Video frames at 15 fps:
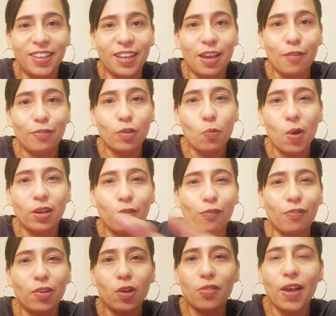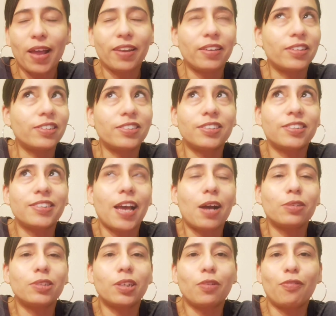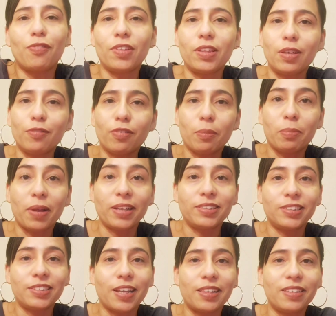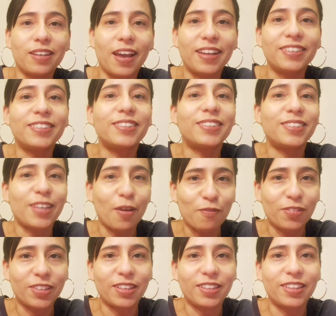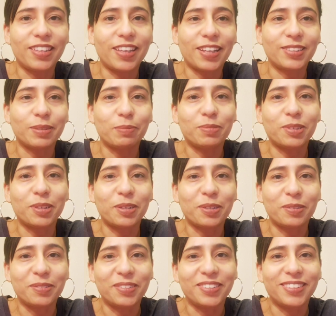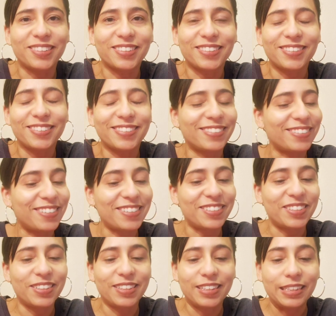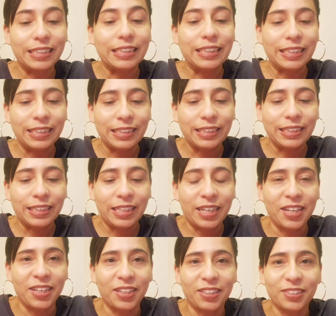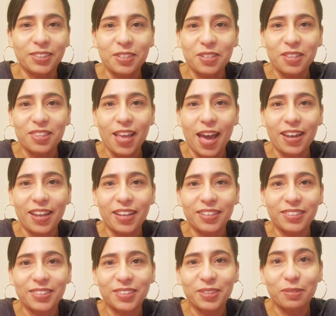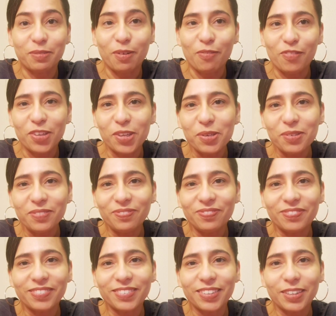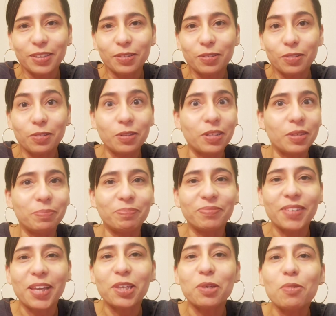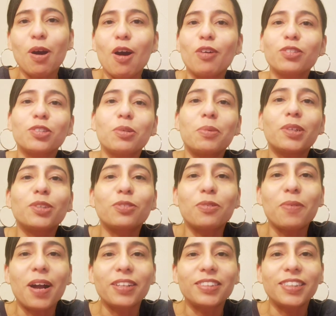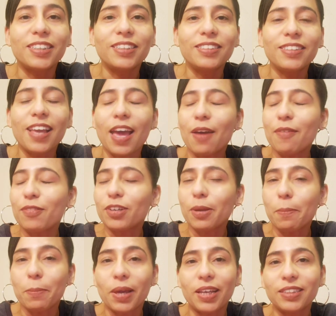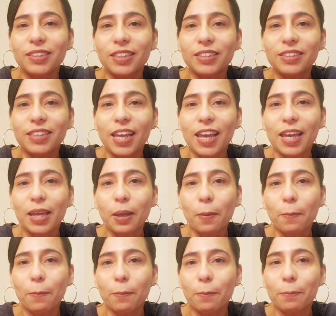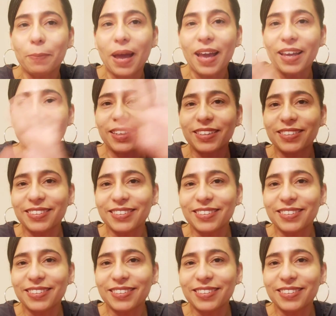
if you want to feel that nostalgic feeling from 1999, definitely get some Dunkaroos. Well, so that ends the review. Thank you all so much for watching. Have an amazing day. Bye.